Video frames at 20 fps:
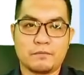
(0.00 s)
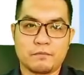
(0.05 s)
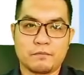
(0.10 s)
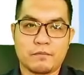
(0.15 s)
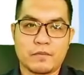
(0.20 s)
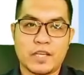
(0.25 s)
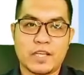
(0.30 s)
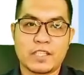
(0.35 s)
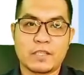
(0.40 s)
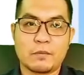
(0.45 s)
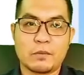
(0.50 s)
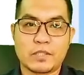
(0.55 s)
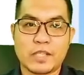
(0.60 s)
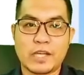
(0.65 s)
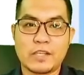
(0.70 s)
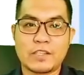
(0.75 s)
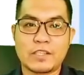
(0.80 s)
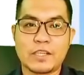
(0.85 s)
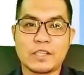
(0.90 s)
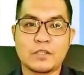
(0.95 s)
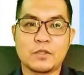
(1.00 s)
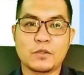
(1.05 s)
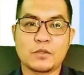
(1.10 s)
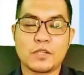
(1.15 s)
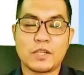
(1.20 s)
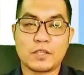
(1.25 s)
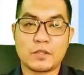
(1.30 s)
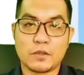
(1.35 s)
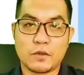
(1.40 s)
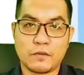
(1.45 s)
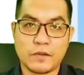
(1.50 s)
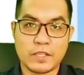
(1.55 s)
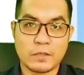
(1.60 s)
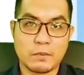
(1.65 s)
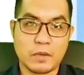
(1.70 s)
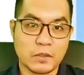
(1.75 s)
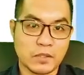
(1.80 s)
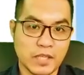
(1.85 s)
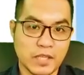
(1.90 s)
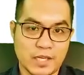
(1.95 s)
is the potential due to the surface
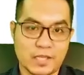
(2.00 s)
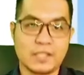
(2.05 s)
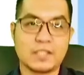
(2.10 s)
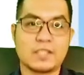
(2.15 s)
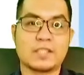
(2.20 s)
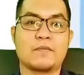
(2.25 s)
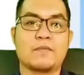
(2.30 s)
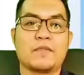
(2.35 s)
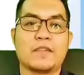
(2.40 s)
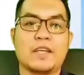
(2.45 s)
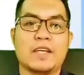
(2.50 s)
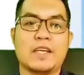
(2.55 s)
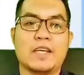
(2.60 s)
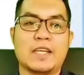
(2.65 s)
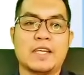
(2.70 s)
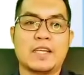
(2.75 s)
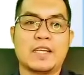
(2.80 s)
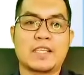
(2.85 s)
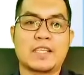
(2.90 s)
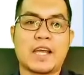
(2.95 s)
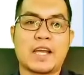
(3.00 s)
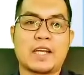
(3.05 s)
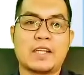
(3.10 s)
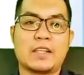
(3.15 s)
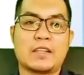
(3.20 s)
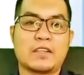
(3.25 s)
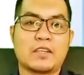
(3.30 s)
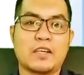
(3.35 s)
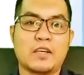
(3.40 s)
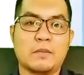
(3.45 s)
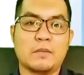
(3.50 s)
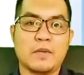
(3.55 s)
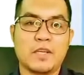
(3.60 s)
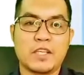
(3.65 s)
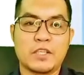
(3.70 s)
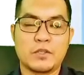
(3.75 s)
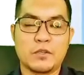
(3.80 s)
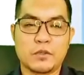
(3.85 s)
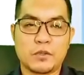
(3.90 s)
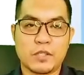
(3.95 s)
bound currents. The second term is
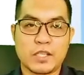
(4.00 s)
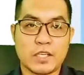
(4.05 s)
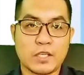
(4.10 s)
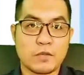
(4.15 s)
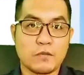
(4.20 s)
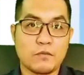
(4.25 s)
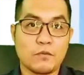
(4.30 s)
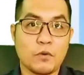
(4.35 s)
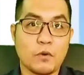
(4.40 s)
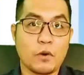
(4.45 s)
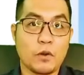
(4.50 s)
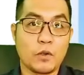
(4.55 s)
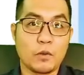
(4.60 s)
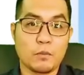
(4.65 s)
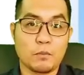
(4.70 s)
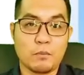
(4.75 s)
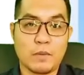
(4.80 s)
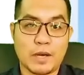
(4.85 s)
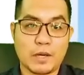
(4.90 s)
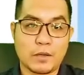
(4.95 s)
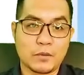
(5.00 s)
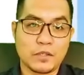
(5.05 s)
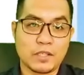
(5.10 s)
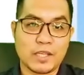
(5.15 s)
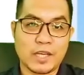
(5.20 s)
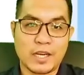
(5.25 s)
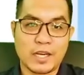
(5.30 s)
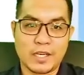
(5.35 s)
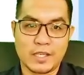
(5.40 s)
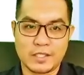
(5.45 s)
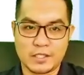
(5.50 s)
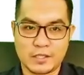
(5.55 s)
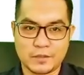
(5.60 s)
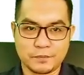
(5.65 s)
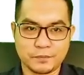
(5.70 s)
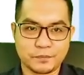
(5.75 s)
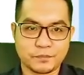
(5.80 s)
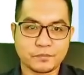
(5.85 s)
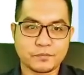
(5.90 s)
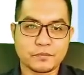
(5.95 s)
due to the volume bound currents.
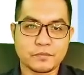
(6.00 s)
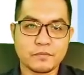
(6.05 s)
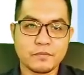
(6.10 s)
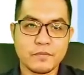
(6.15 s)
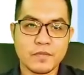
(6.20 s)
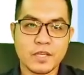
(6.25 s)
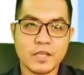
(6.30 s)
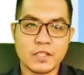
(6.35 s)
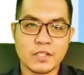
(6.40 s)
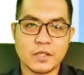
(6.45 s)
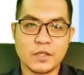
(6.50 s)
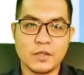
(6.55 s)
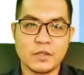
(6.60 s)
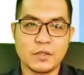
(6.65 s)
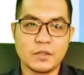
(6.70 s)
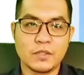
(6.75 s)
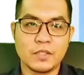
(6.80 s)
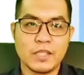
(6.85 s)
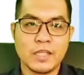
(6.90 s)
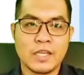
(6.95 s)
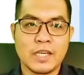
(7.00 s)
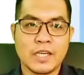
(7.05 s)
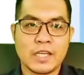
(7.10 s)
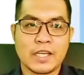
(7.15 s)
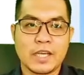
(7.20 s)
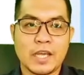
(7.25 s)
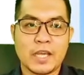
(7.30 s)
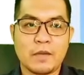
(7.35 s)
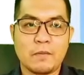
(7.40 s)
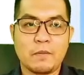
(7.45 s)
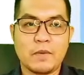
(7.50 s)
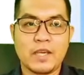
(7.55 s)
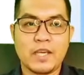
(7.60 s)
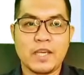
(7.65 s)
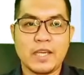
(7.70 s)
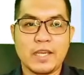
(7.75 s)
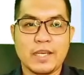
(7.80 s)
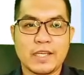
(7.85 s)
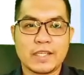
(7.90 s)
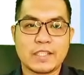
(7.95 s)
So Kb
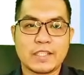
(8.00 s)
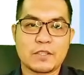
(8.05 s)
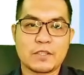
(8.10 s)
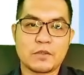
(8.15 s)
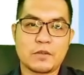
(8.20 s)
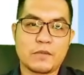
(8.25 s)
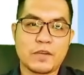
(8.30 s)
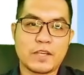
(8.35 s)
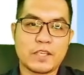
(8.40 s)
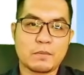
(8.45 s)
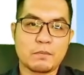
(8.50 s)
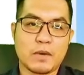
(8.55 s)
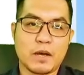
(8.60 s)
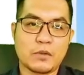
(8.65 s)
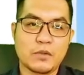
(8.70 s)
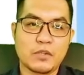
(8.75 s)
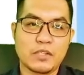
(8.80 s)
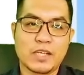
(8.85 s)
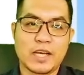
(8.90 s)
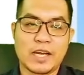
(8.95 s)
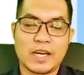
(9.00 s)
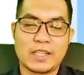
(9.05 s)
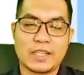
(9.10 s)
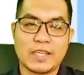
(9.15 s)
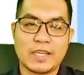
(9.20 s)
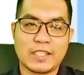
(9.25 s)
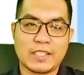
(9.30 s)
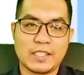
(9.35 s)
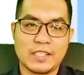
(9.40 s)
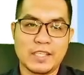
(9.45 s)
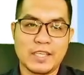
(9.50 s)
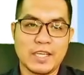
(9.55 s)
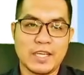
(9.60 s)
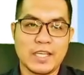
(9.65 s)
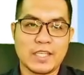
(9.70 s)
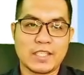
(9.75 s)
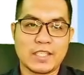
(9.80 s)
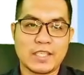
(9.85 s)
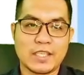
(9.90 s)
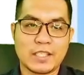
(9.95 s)
is the surface bound current density.
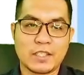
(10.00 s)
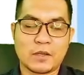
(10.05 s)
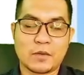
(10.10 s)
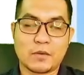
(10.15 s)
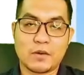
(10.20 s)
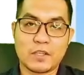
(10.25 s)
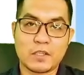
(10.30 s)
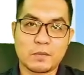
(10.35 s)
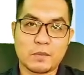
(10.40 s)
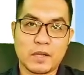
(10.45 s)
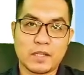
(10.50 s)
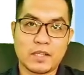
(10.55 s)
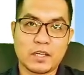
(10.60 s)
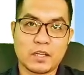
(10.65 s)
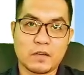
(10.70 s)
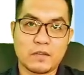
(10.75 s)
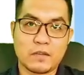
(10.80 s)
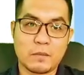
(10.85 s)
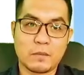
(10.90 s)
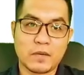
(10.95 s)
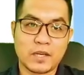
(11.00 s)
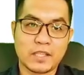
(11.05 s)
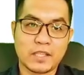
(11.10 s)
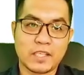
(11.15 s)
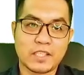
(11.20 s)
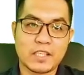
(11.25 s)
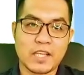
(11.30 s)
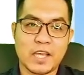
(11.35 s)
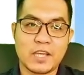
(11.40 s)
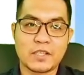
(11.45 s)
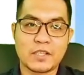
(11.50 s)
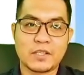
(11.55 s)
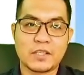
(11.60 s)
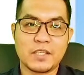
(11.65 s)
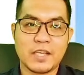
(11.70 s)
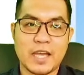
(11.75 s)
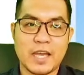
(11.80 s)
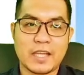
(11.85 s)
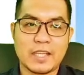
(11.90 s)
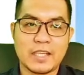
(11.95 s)
It's just the cross product of the
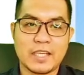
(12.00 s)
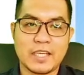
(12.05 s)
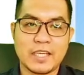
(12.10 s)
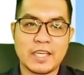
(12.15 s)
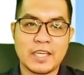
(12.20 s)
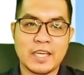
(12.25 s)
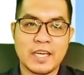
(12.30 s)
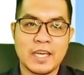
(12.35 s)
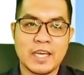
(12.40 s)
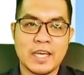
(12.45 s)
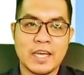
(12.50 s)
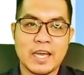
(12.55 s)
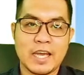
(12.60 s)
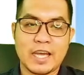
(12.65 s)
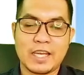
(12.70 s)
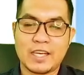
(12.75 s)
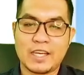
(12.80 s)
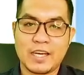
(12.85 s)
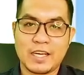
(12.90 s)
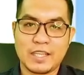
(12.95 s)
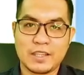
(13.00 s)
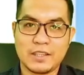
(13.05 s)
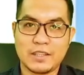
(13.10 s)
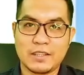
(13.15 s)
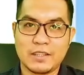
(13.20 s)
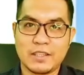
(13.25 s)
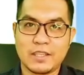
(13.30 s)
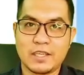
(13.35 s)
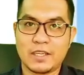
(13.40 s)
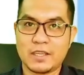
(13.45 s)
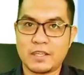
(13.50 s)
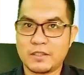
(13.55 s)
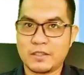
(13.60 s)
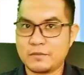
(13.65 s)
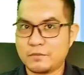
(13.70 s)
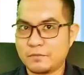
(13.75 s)
magnetization and the n hat, the